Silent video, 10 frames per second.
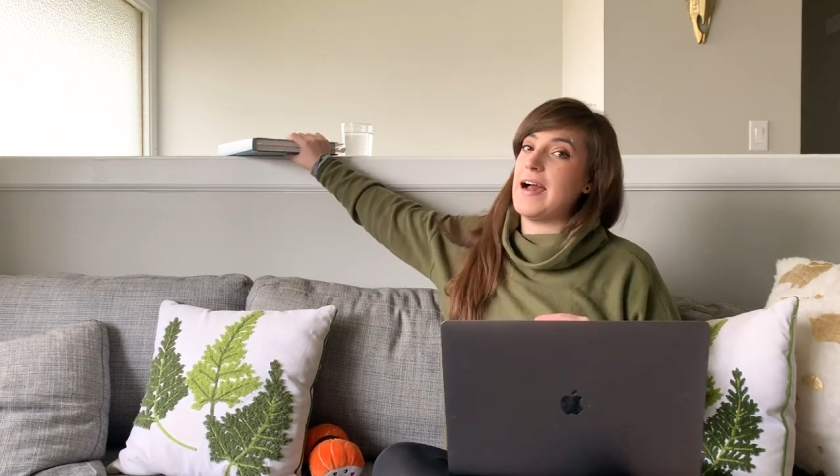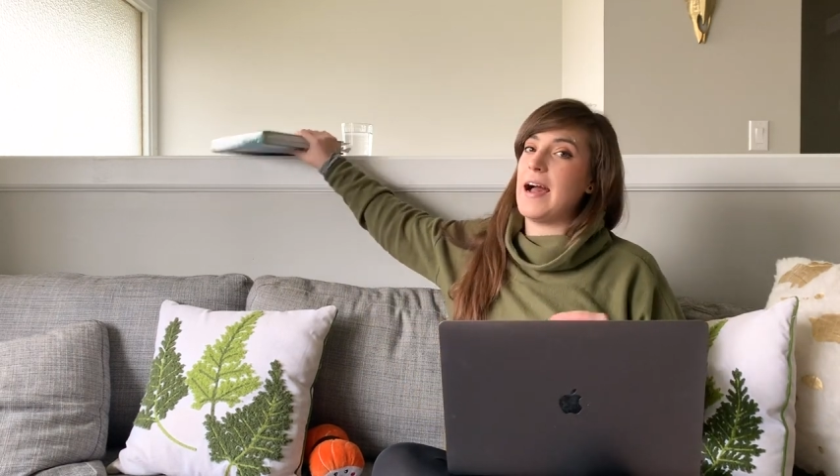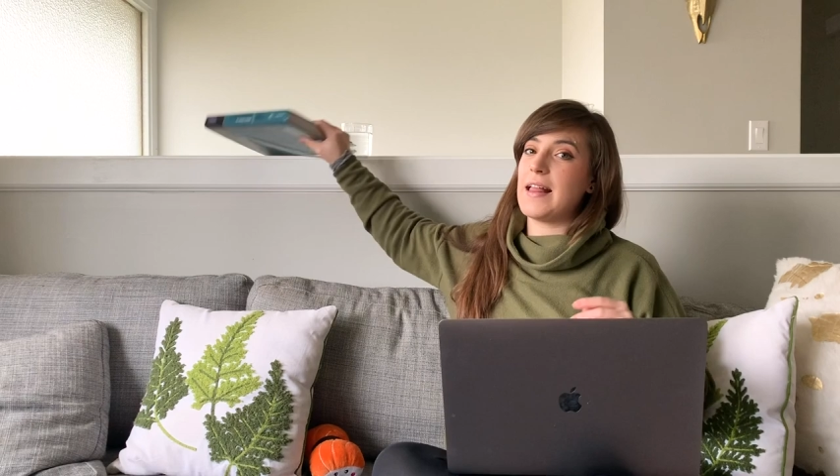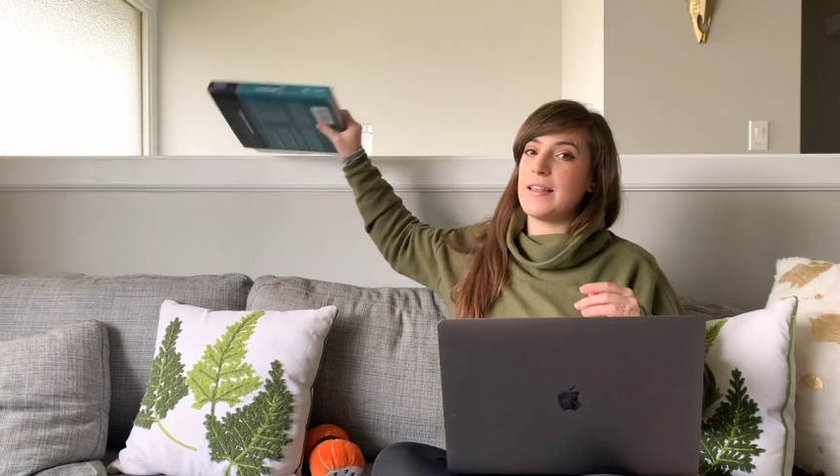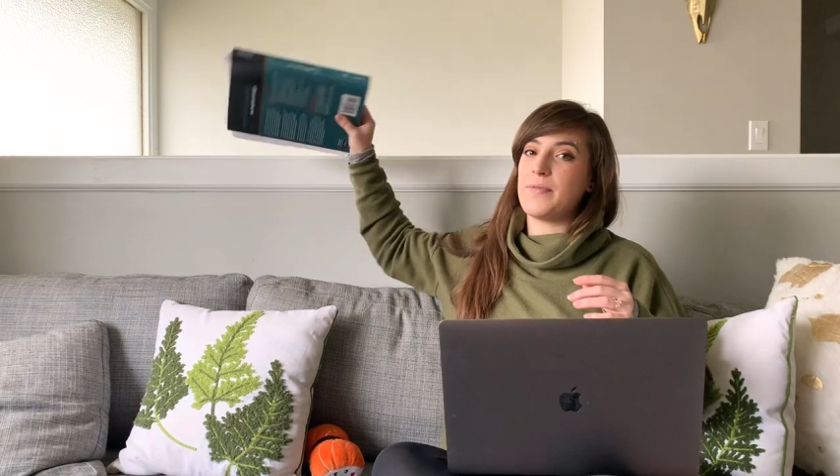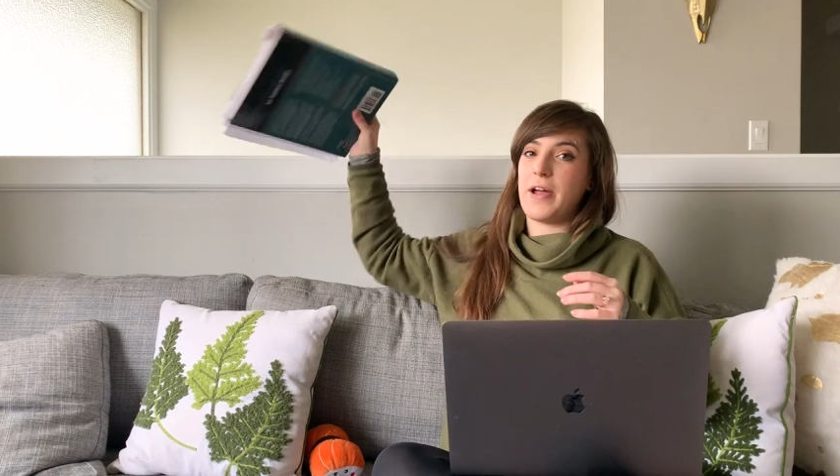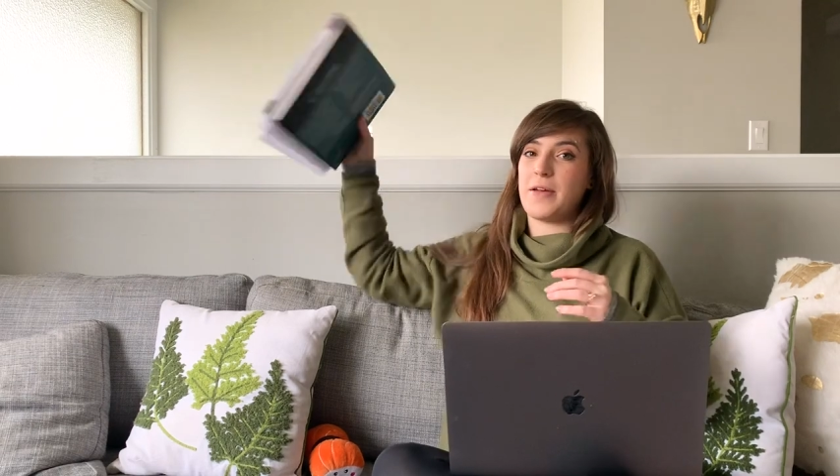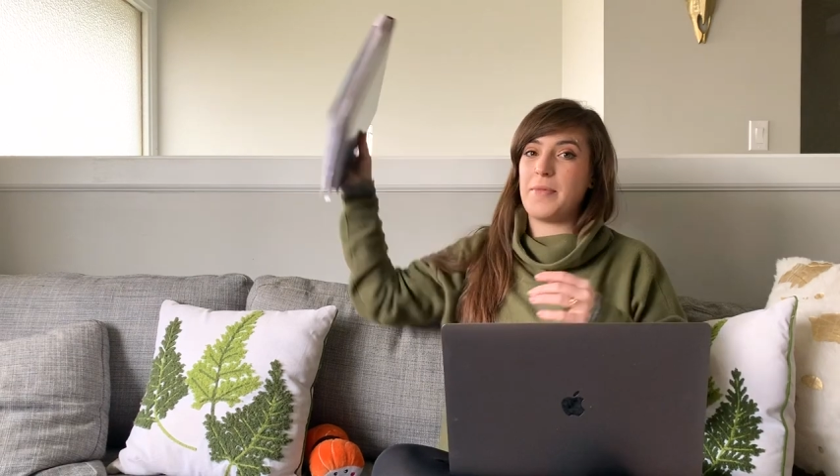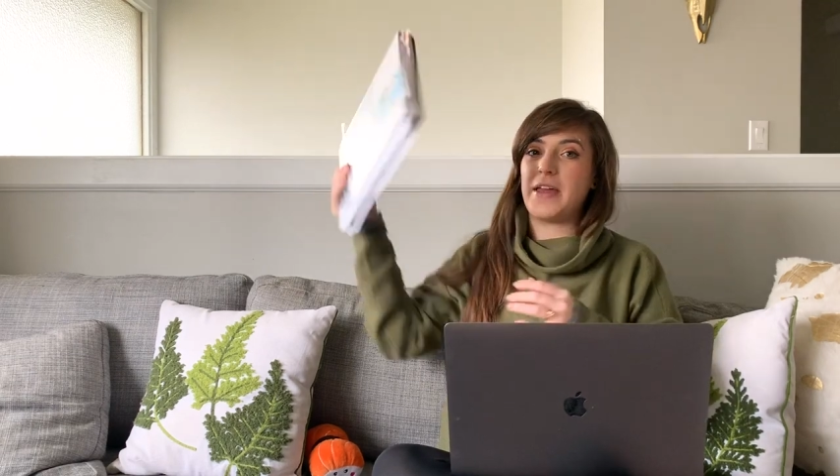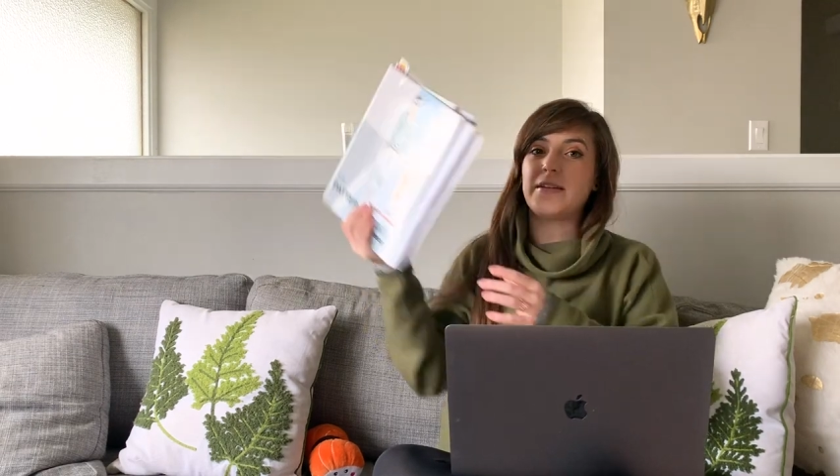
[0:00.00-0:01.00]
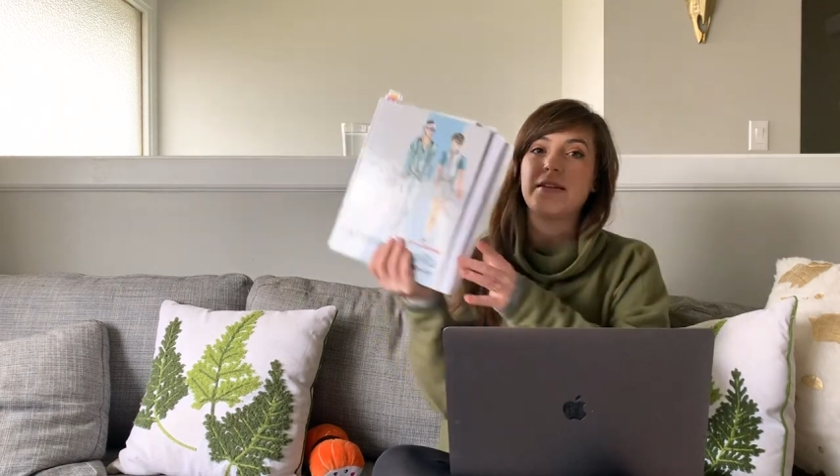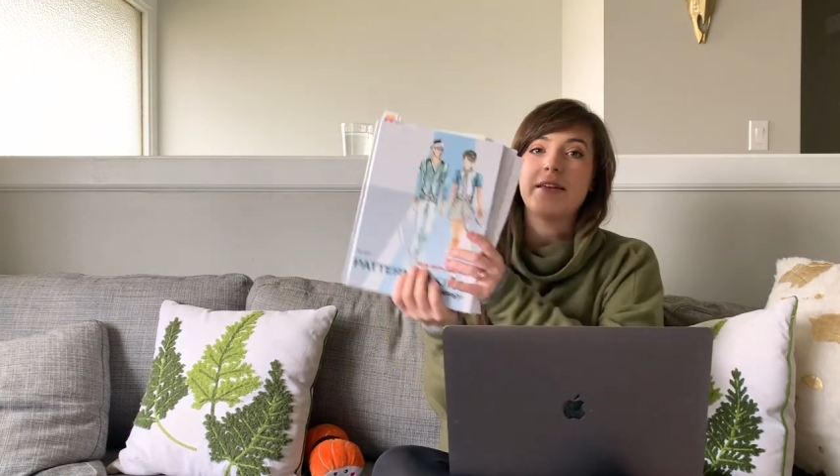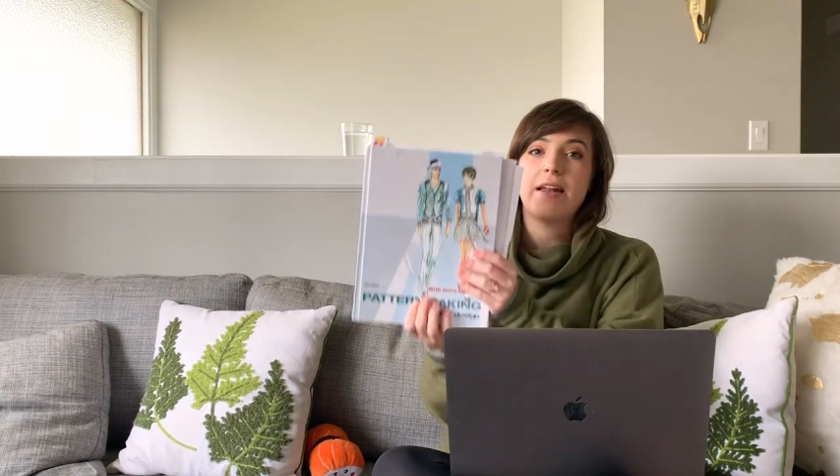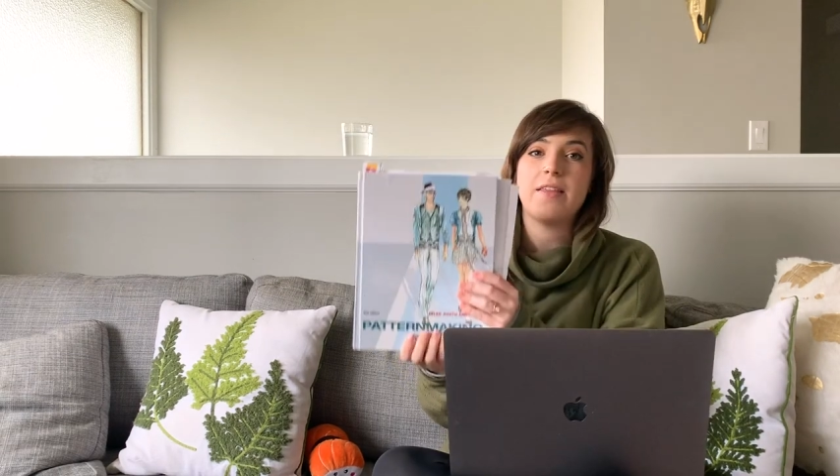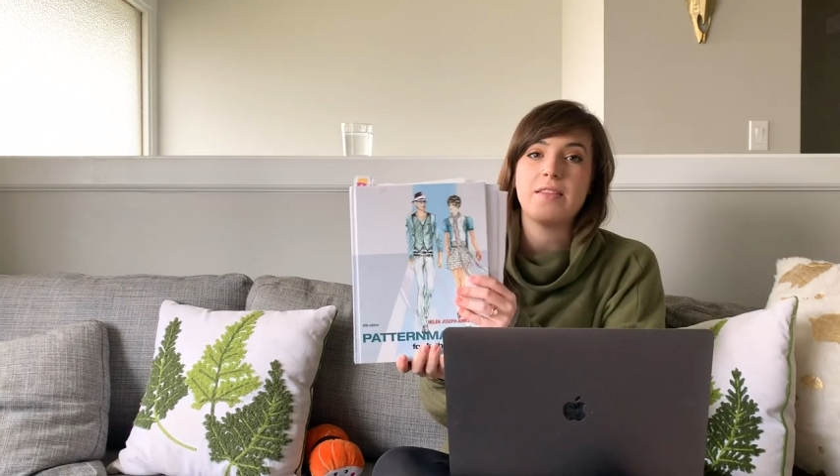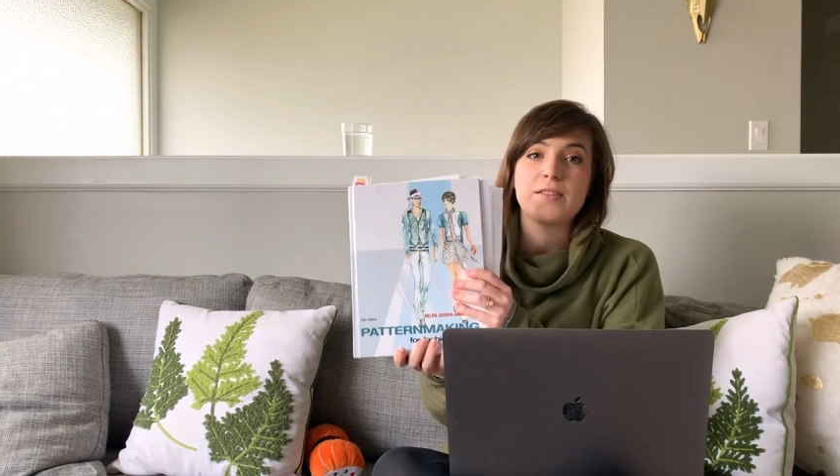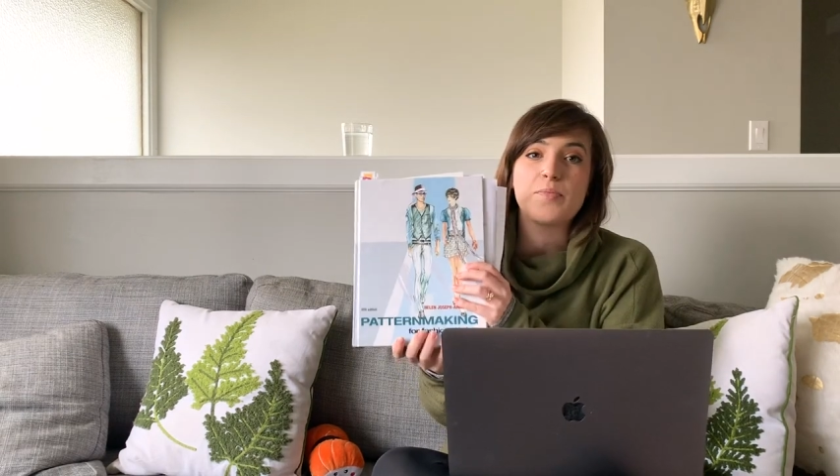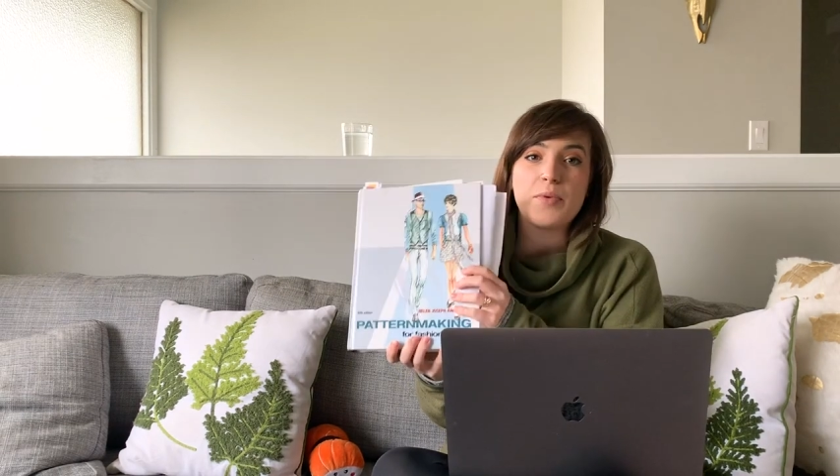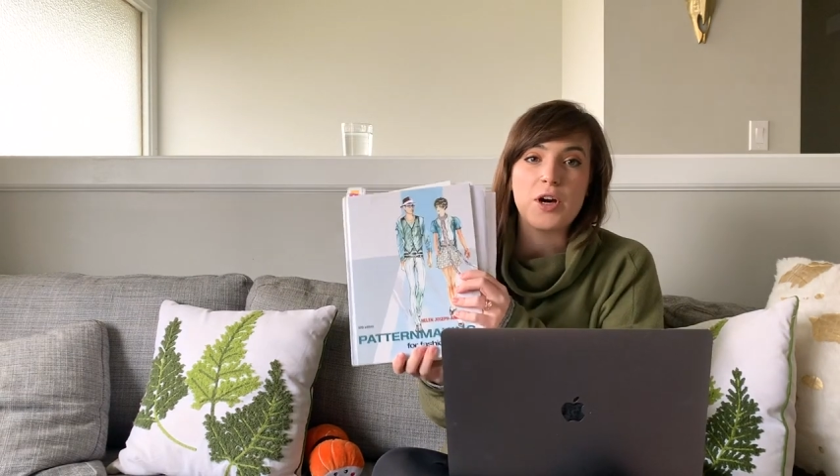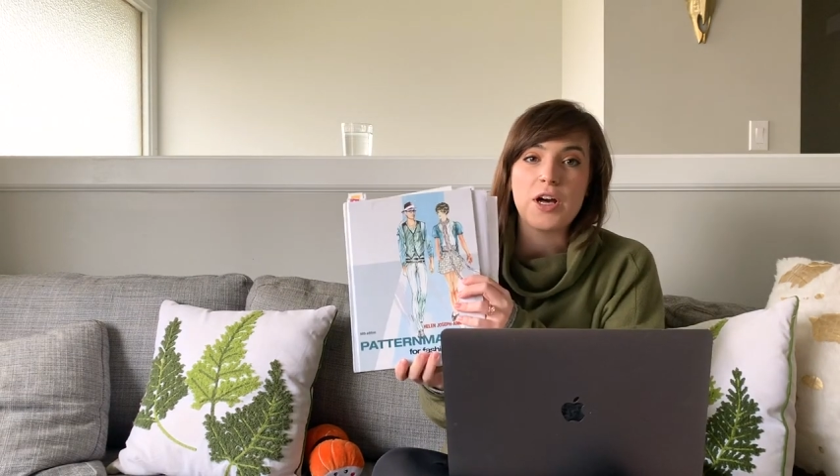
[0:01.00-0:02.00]
highly recommend getting this
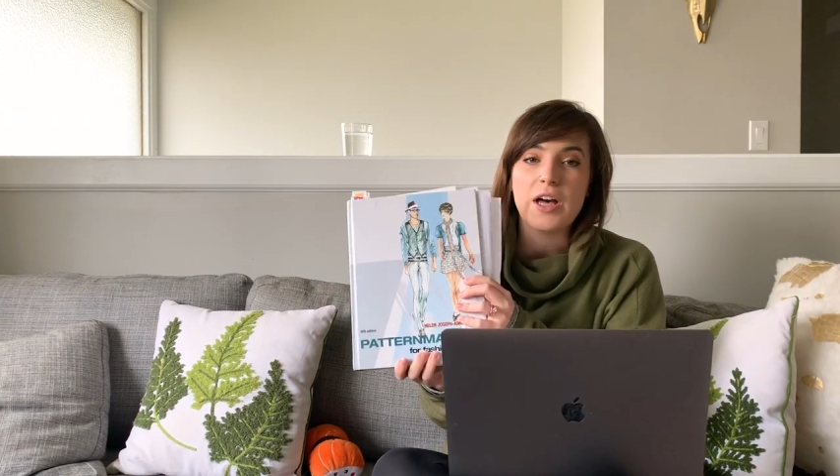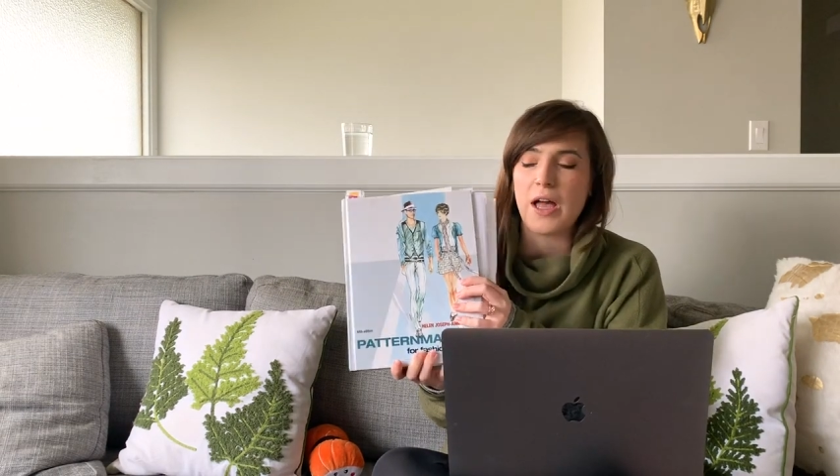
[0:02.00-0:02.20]
book.